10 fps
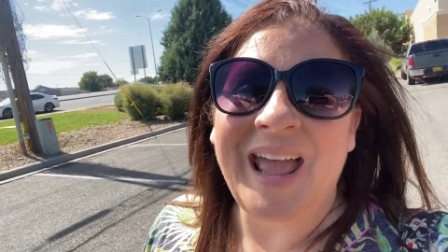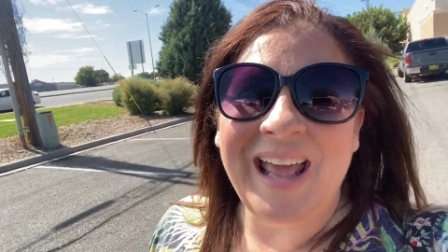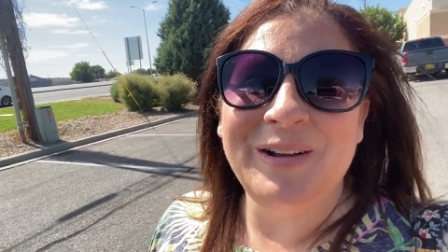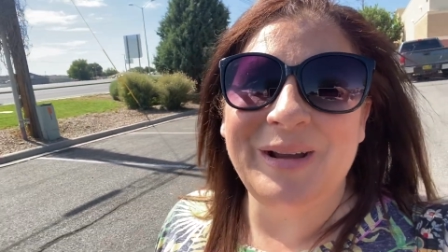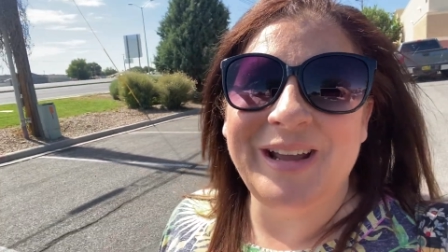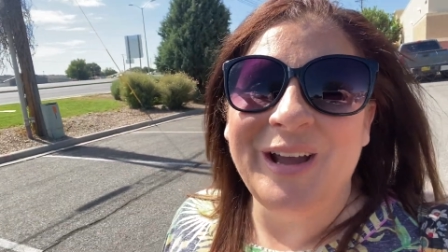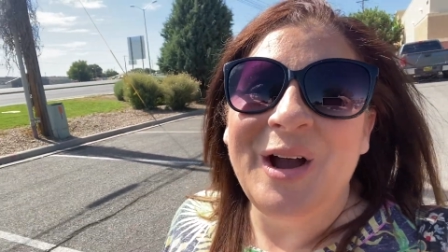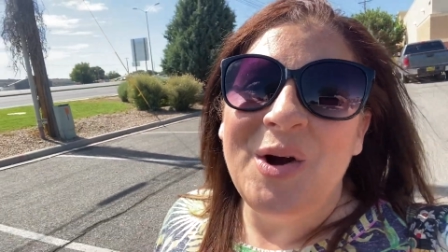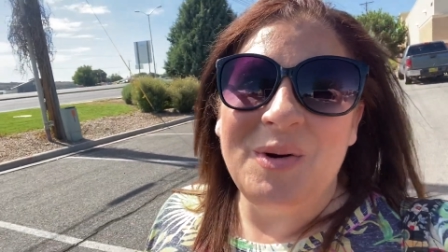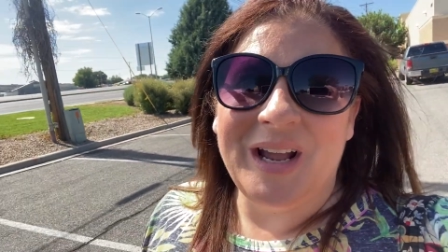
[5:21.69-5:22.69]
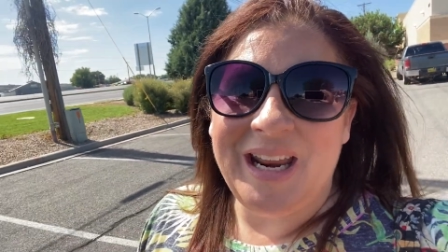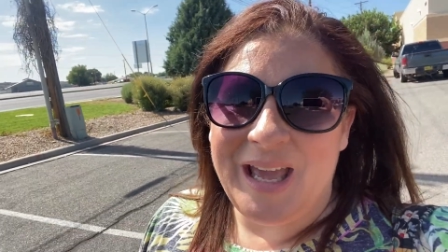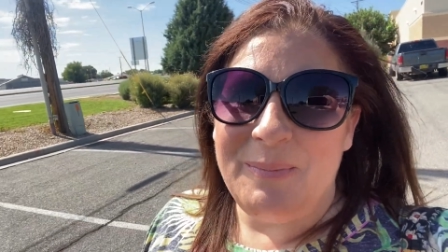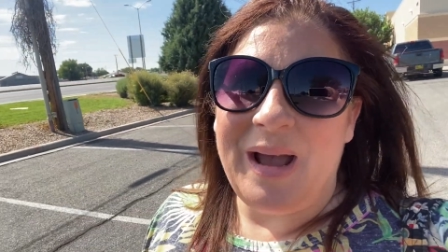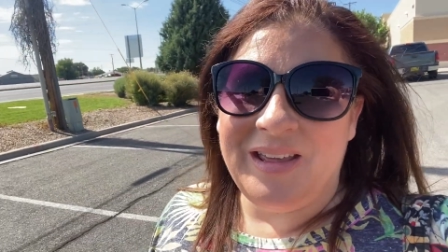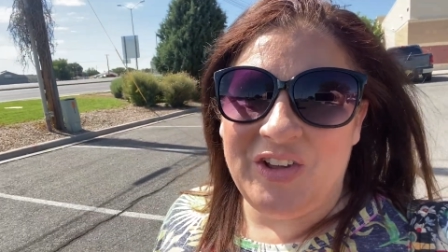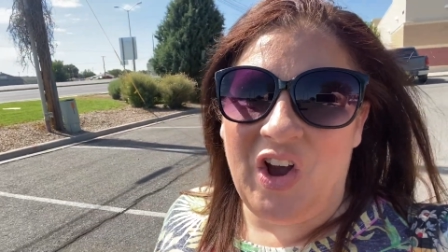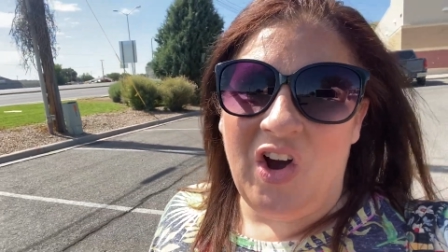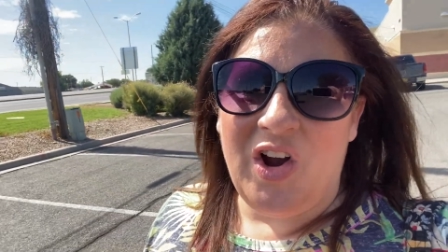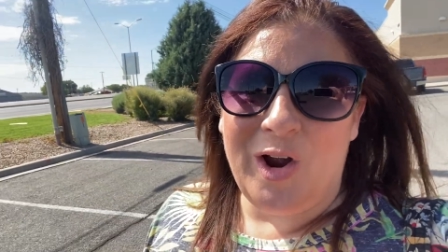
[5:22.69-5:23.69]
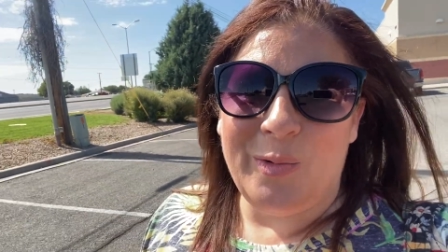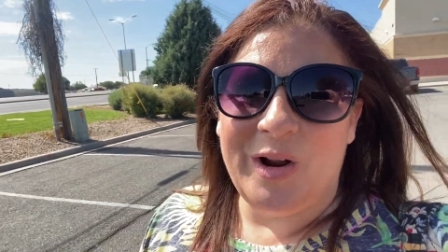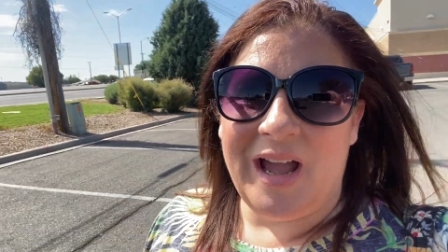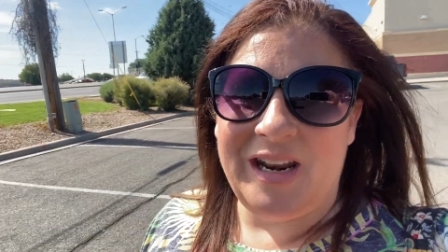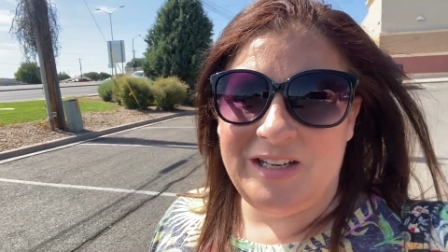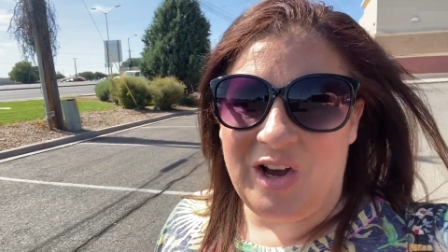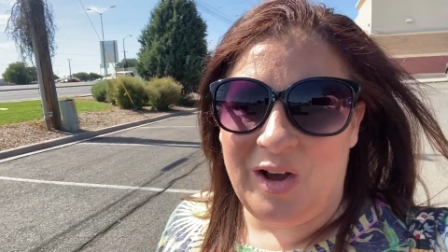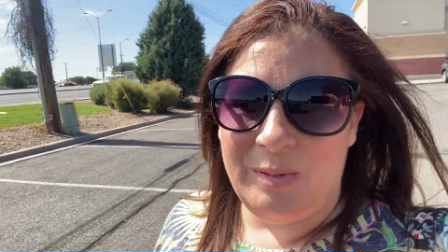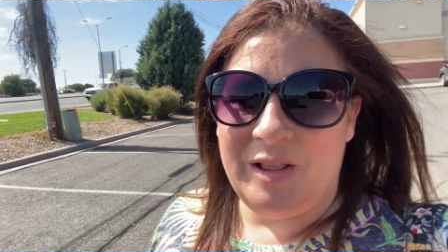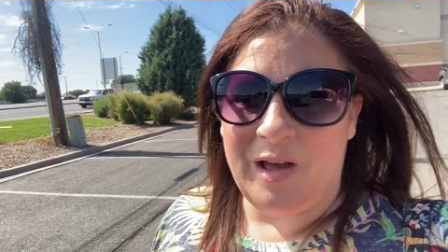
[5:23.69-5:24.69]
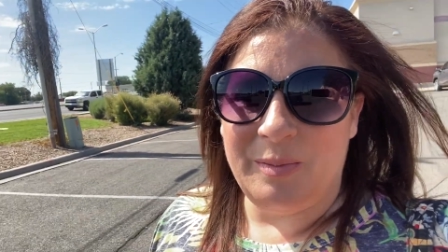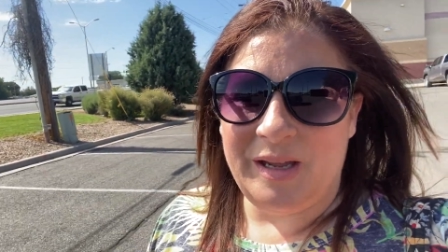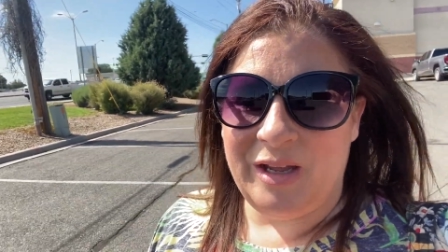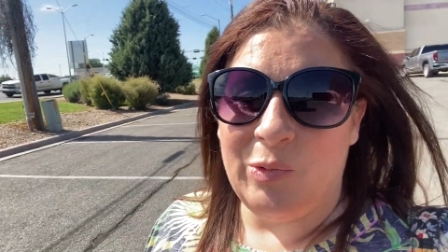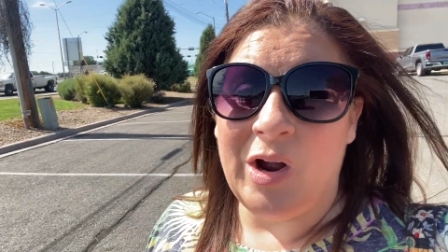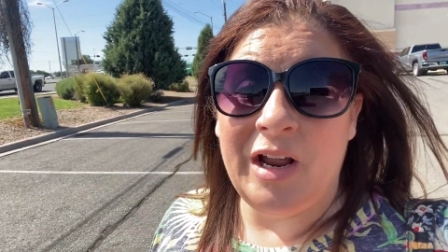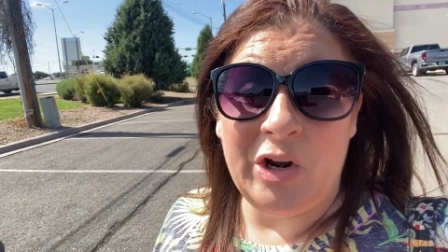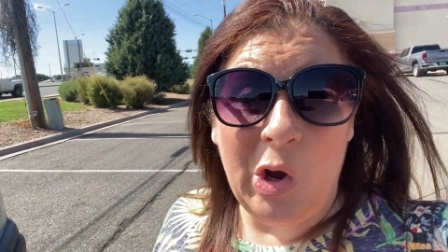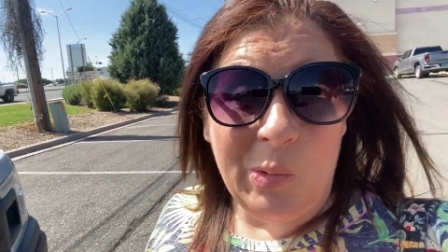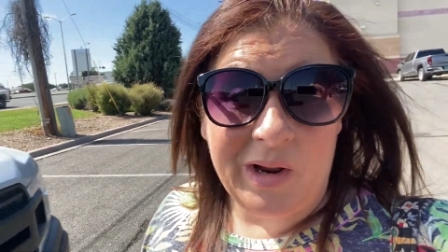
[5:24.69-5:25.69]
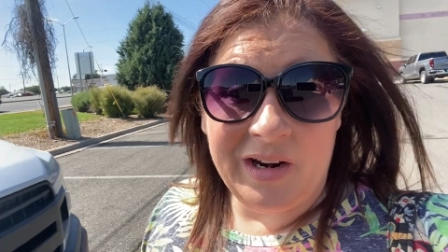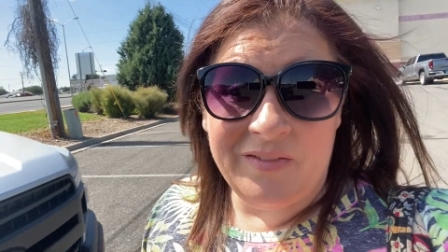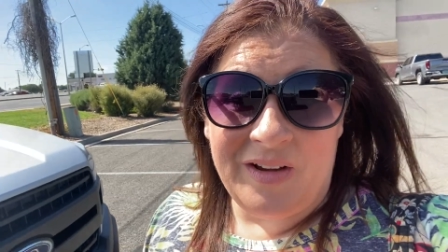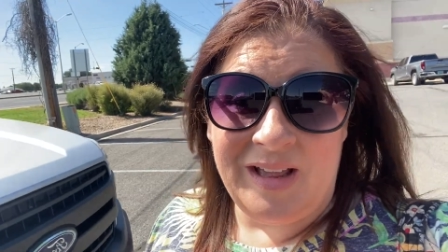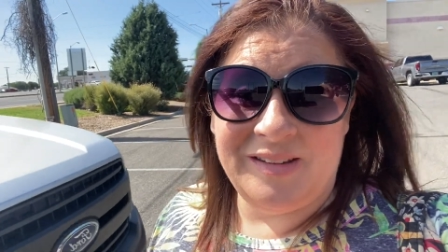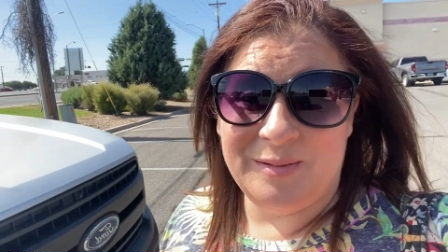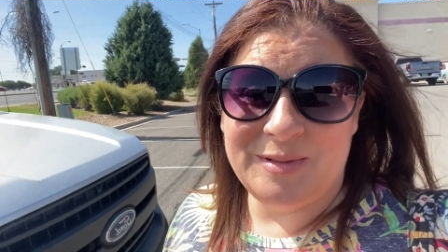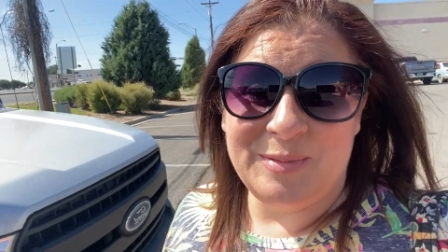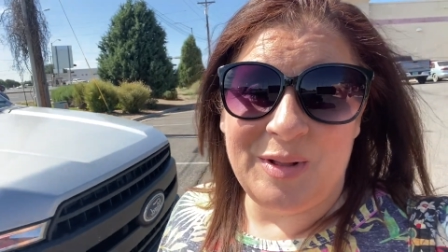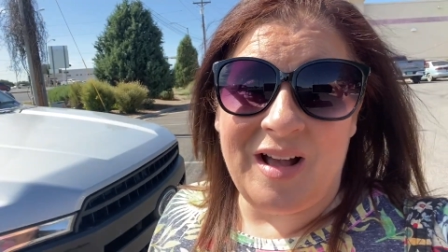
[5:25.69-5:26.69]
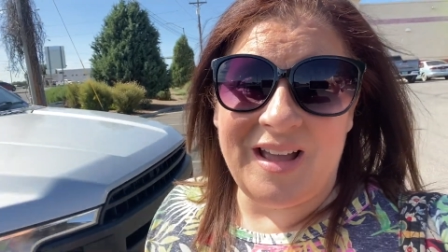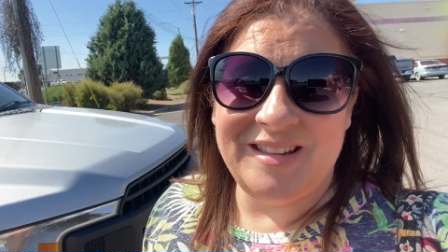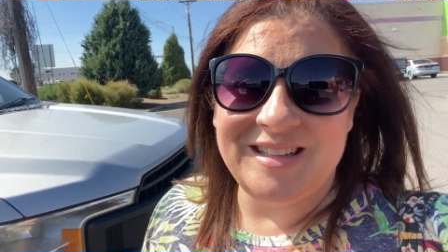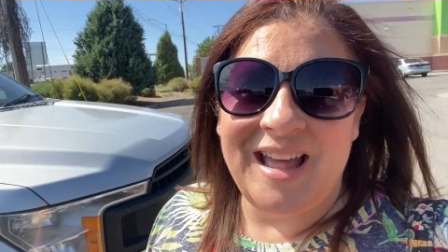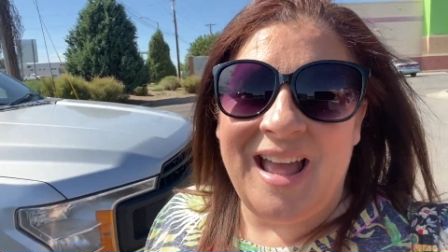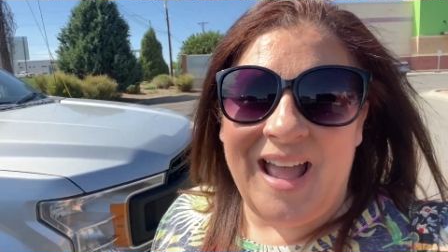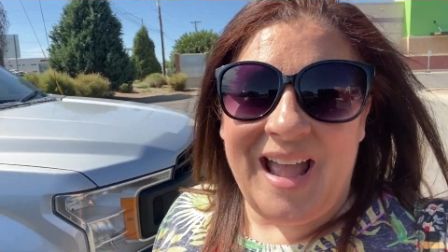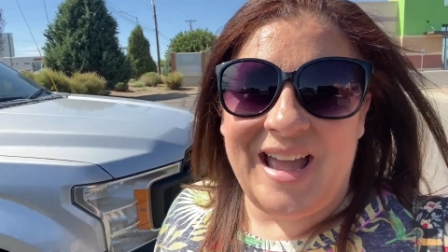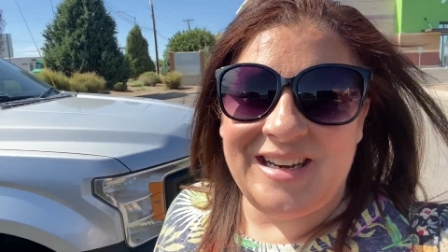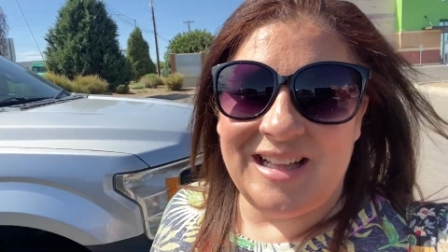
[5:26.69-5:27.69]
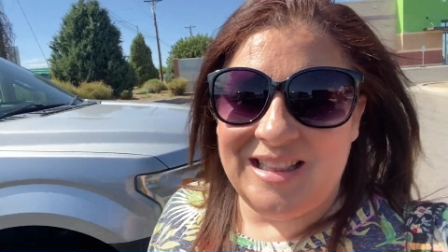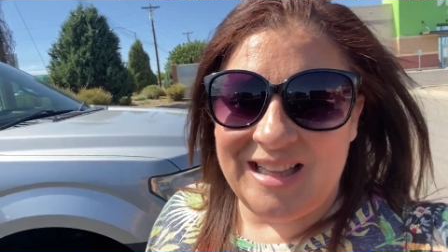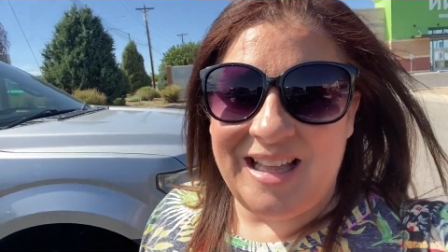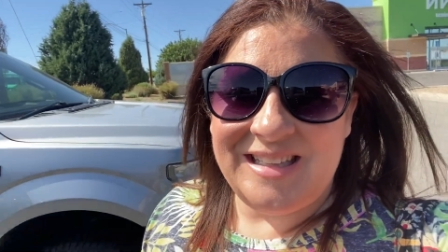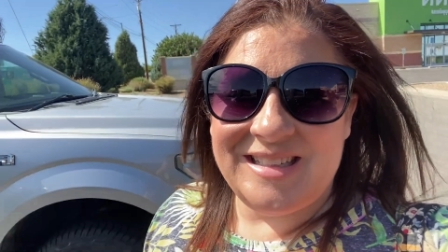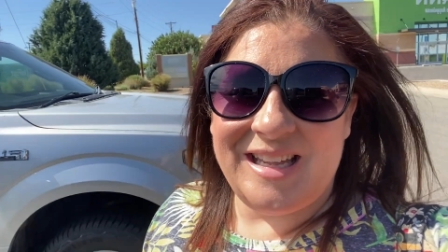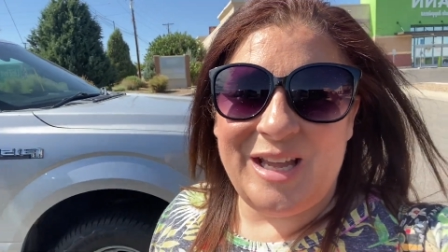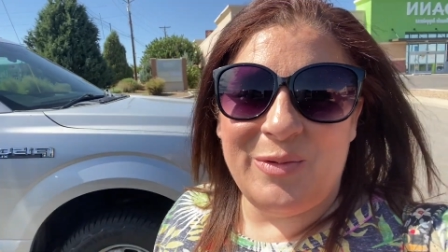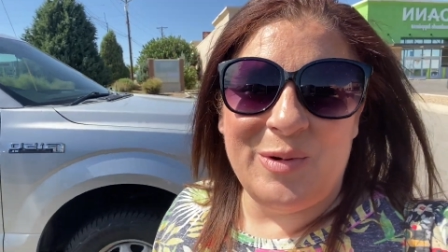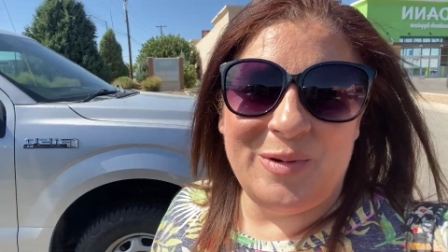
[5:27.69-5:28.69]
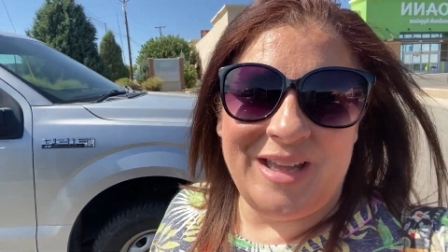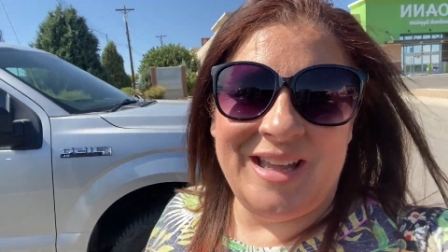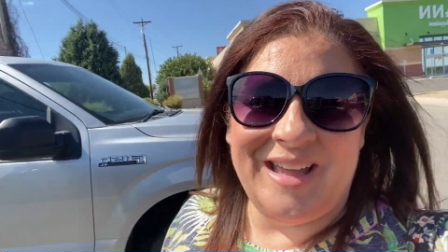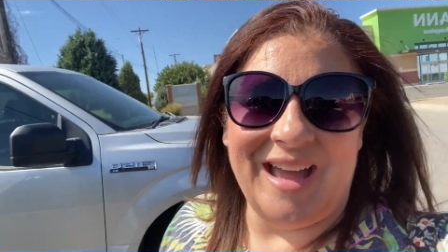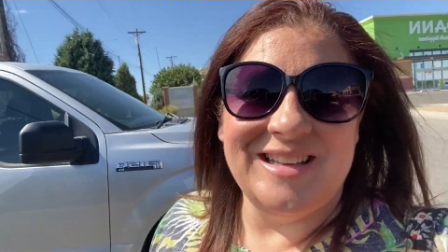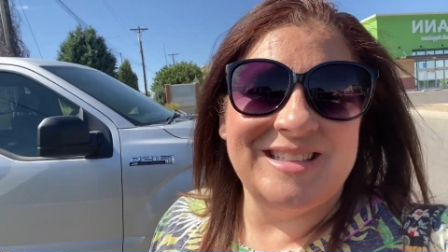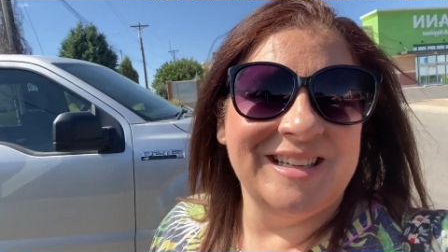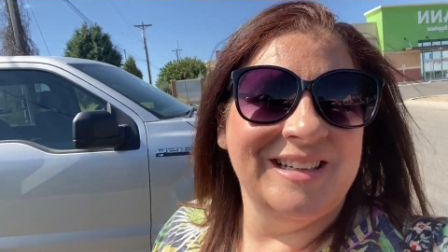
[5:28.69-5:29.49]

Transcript: Anyway, we're gonna get back in the car. We're headed to Hobby Lobby where I know we're gonna find some supplies and let's see what we can get.